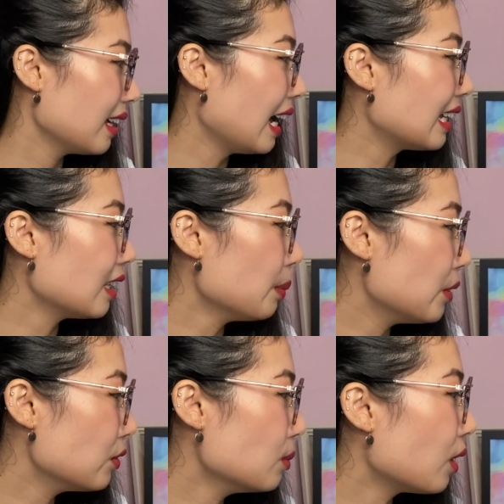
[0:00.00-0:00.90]
Another
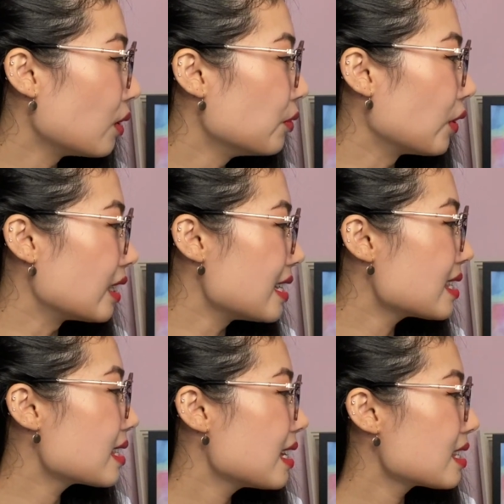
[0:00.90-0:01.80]
painful mod for
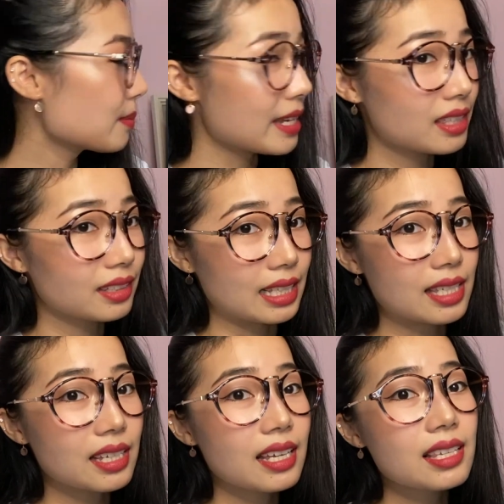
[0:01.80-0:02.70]
this semester
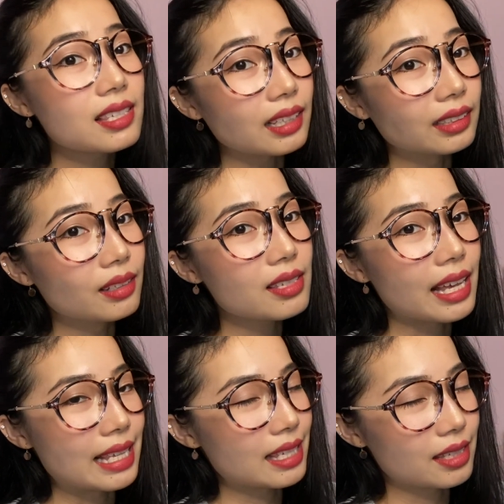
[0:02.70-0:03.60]
is signals
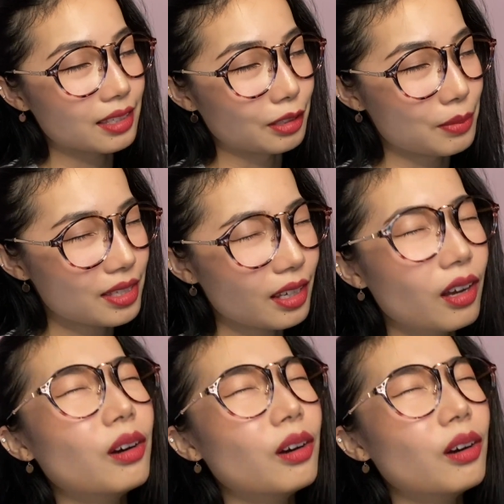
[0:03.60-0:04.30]
and systems.